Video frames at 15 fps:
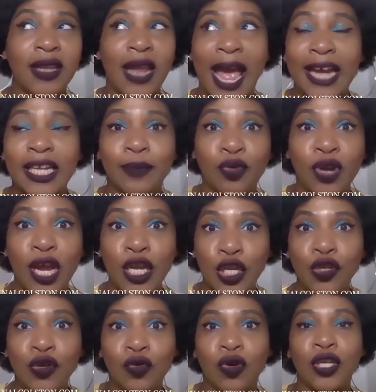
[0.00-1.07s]
act brand
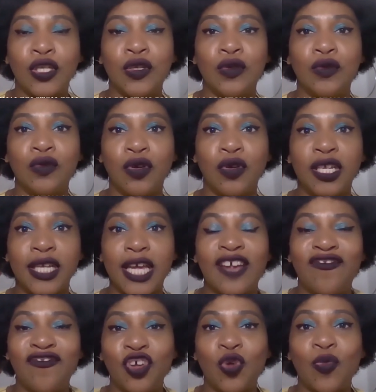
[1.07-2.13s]
new on you on the day
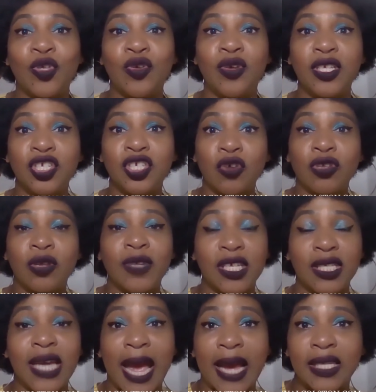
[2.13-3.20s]
of filming, you can show them the
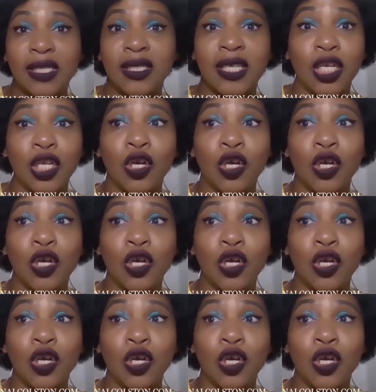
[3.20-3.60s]
text and say,